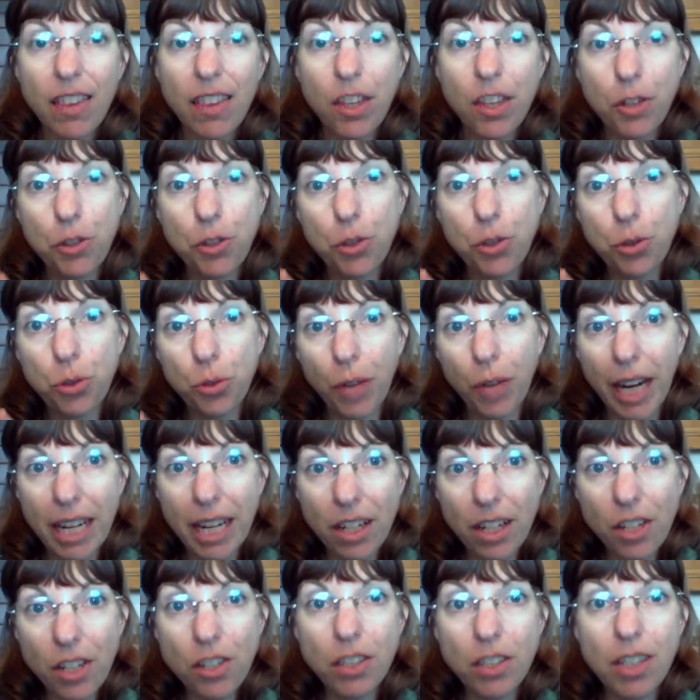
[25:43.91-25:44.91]
the
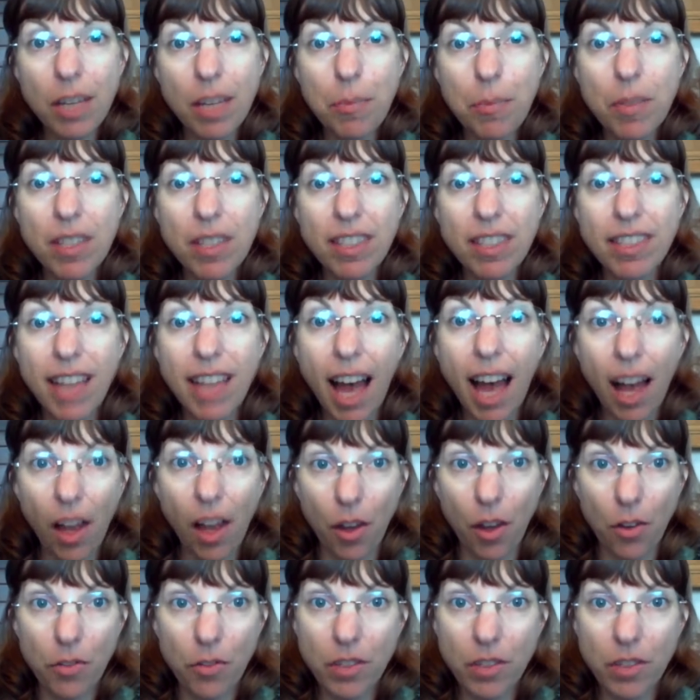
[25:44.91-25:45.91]
trainers
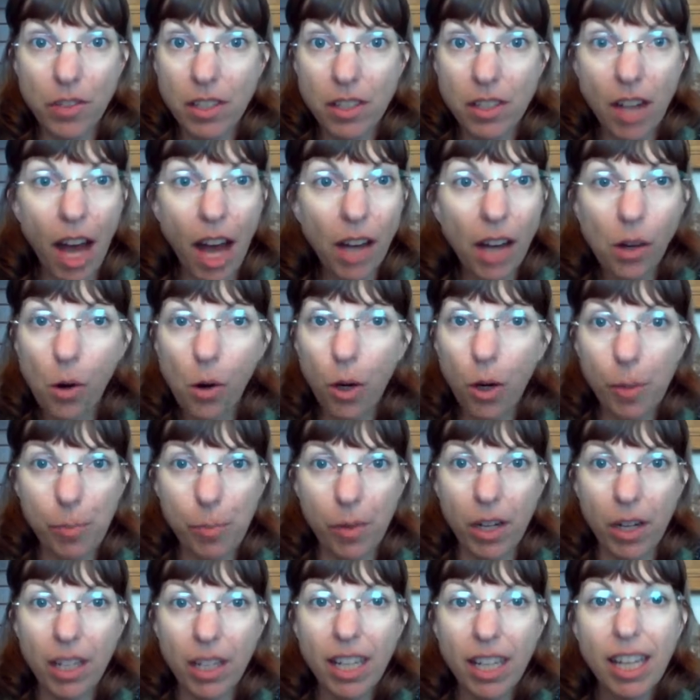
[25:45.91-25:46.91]
themselves, not
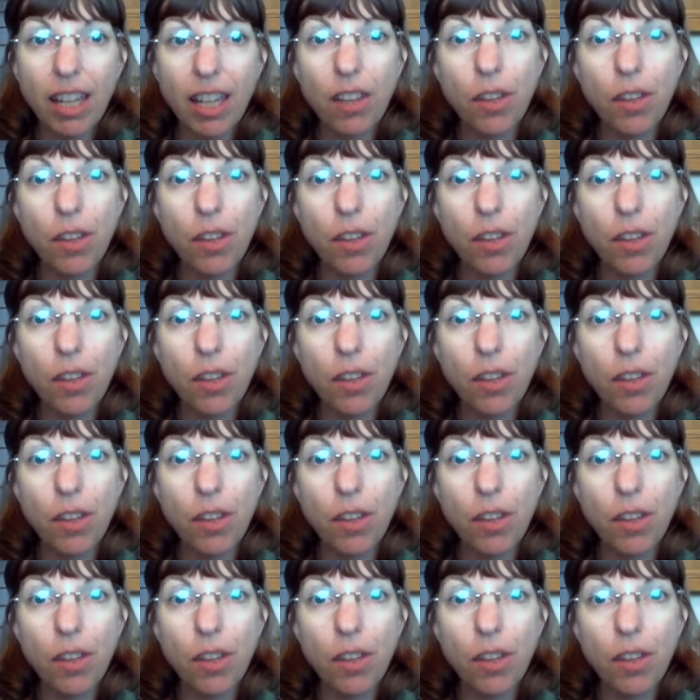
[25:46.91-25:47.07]
corporate,